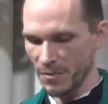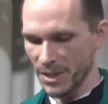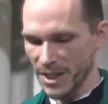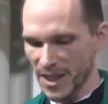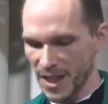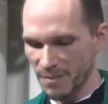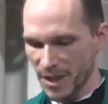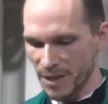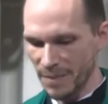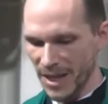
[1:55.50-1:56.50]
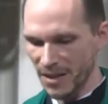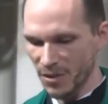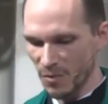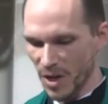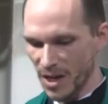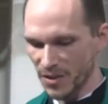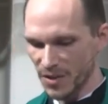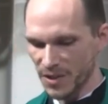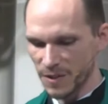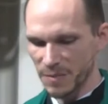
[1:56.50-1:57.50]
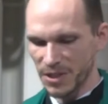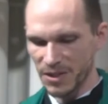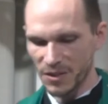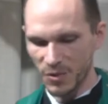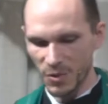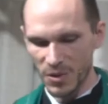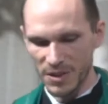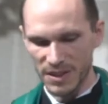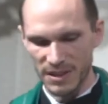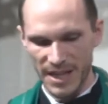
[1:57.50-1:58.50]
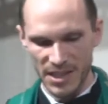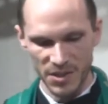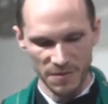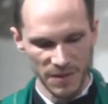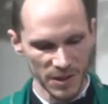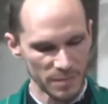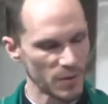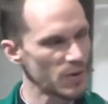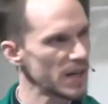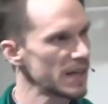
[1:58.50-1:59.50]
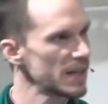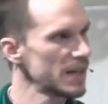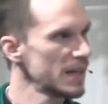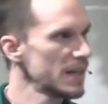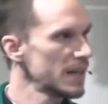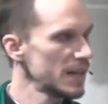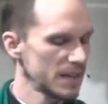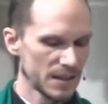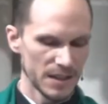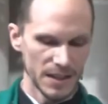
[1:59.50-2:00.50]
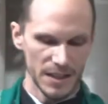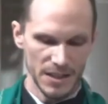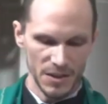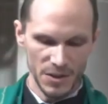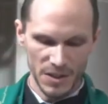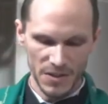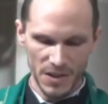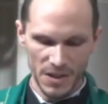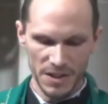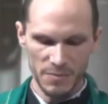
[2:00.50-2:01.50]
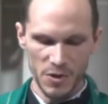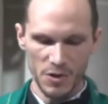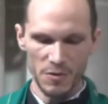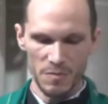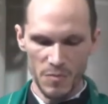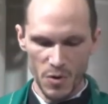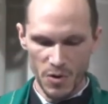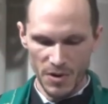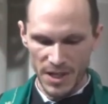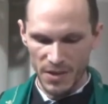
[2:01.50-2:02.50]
When they came up out of the water, the Spirit of the Lord snatched Philip away, and the eunuch saw him no more